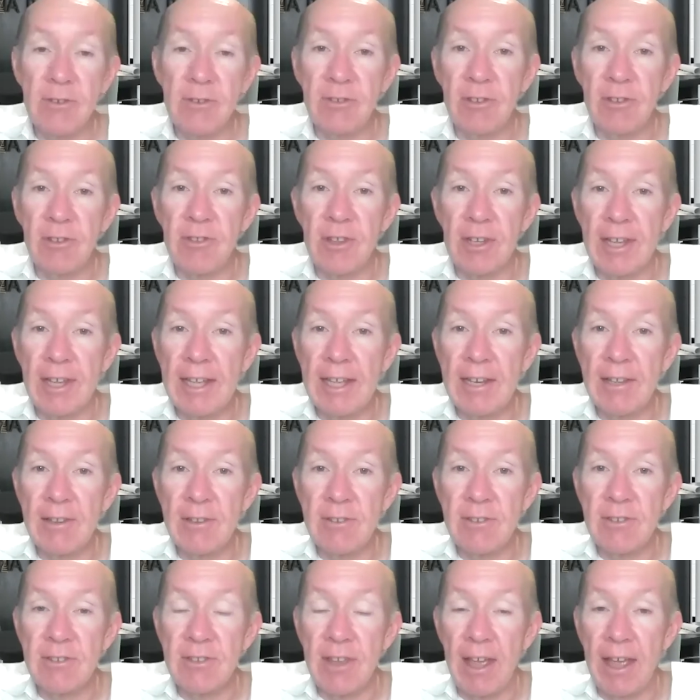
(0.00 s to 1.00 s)
not just the
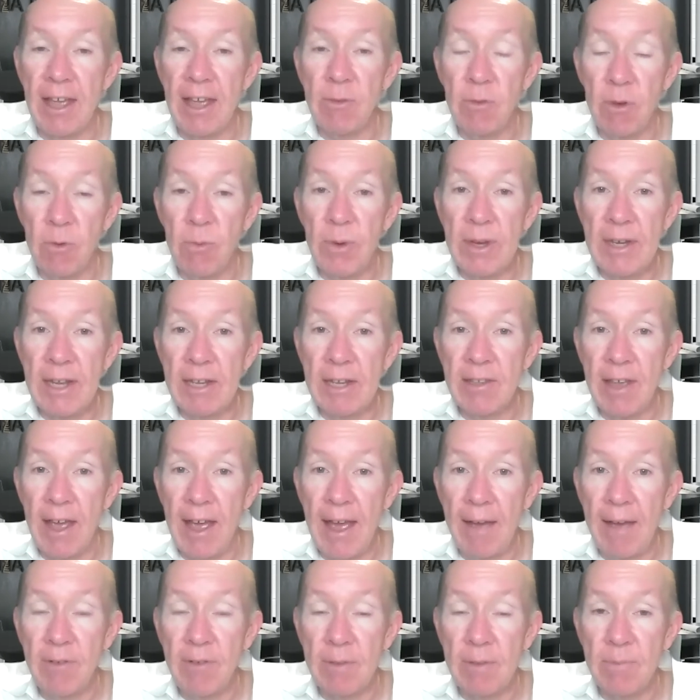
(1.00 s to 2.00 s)
leaders saying, well, we need to
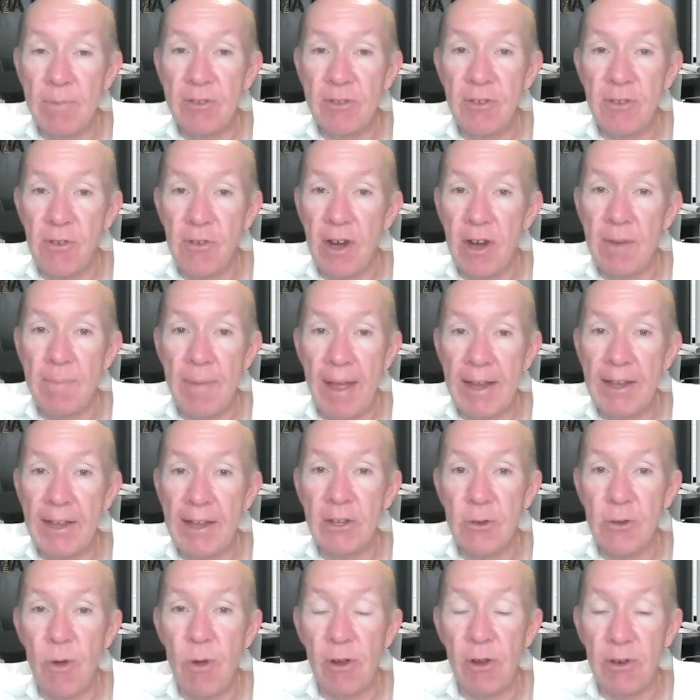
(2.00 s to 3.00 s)
have it, but you've got to make it
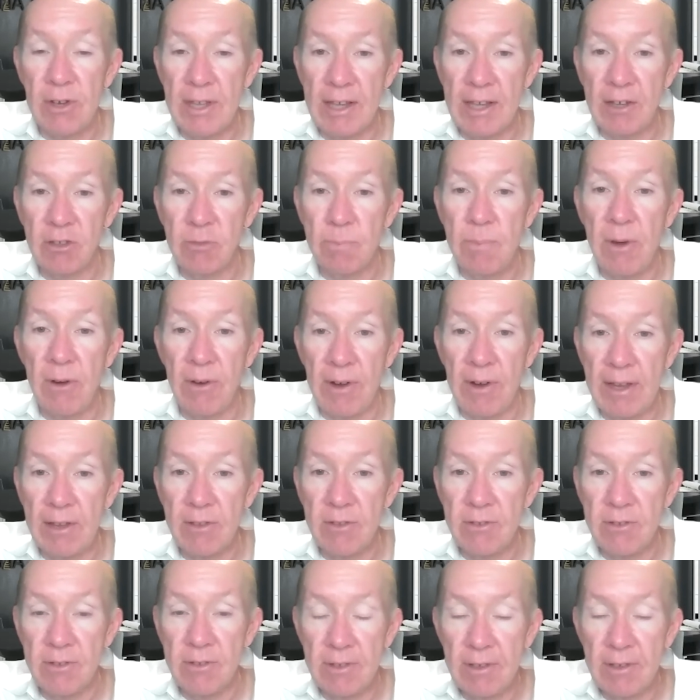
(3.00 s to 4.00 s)
a quality
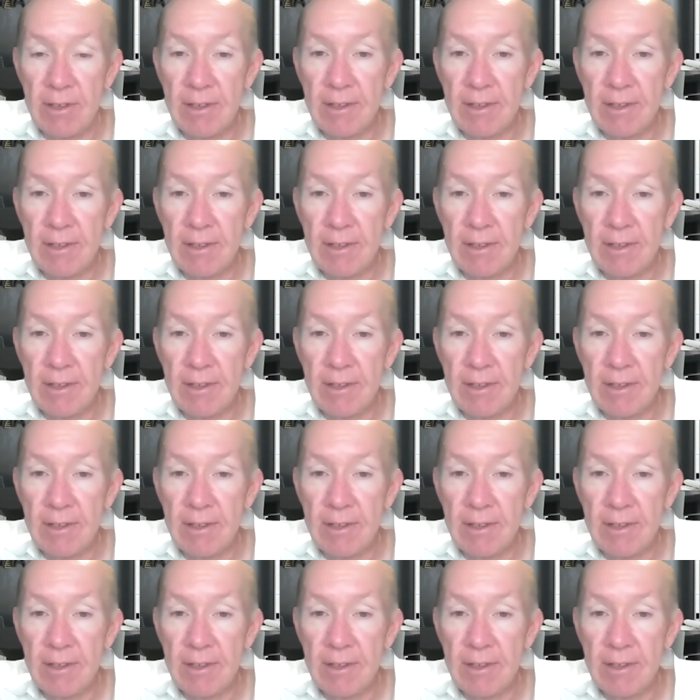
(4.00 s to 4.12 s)
experience.